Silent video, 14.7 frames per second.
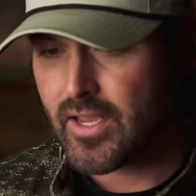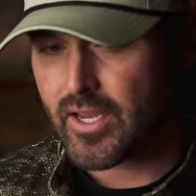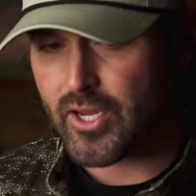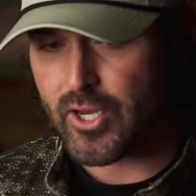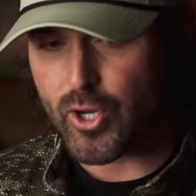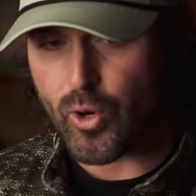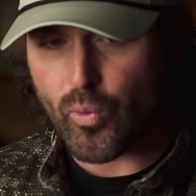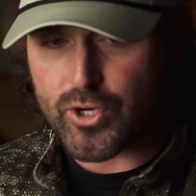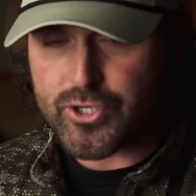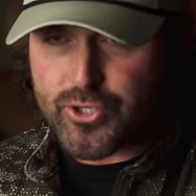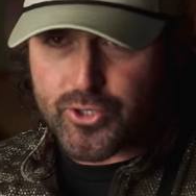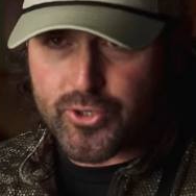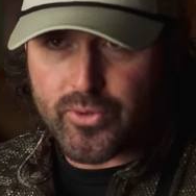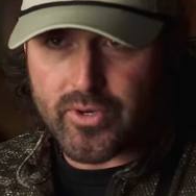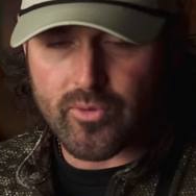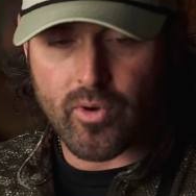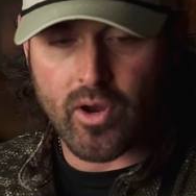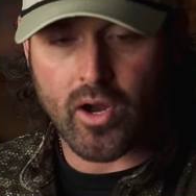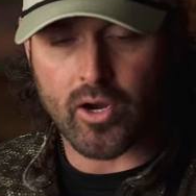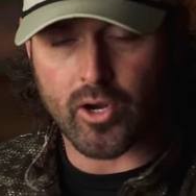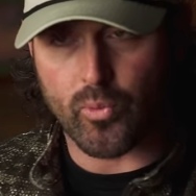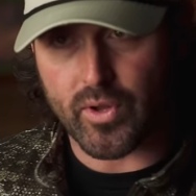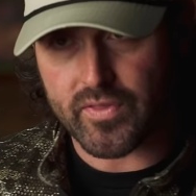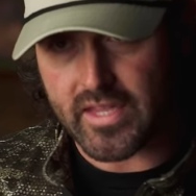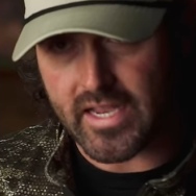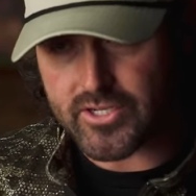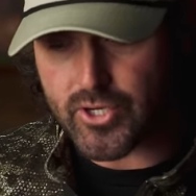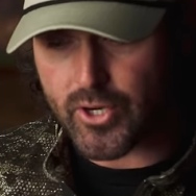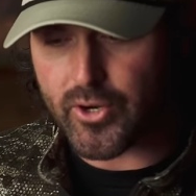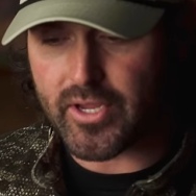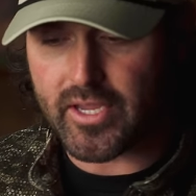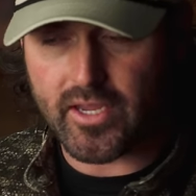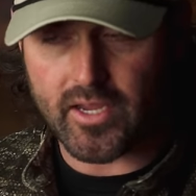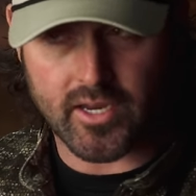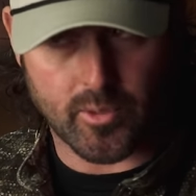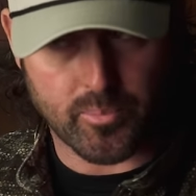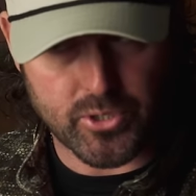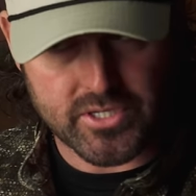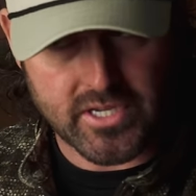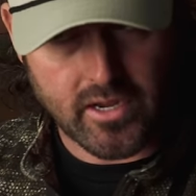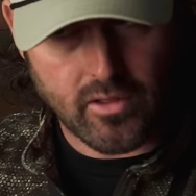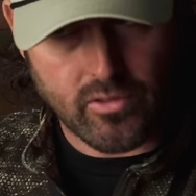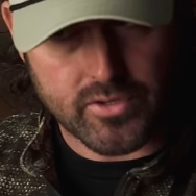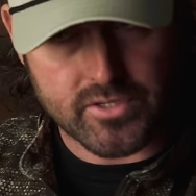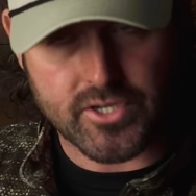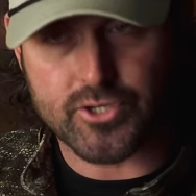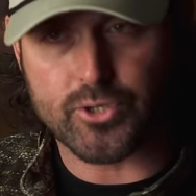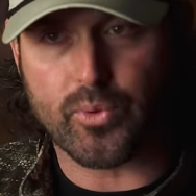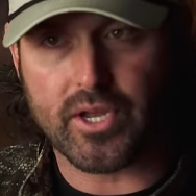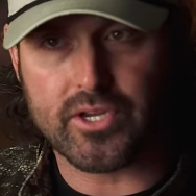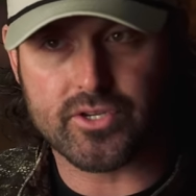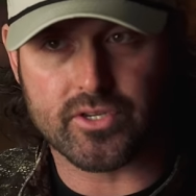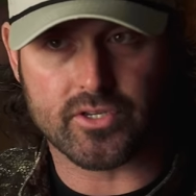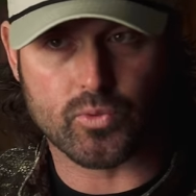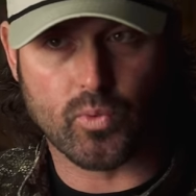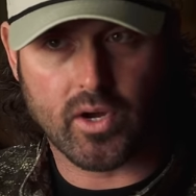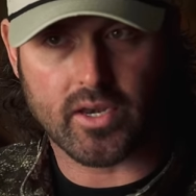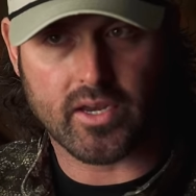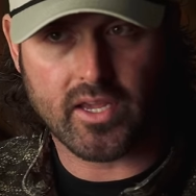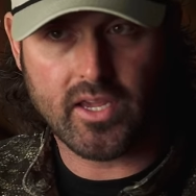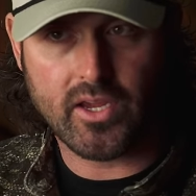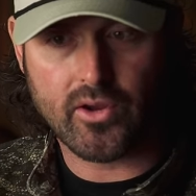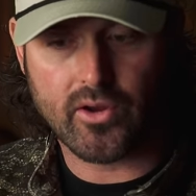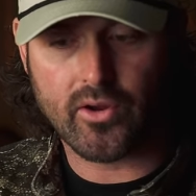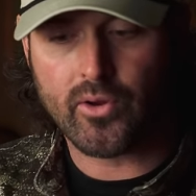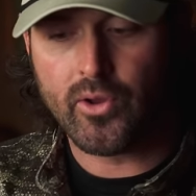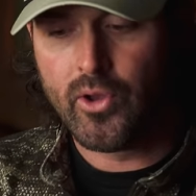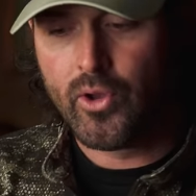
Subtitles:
you know, what you're doing wrong or what that turkey in a particular situation is wanting to hear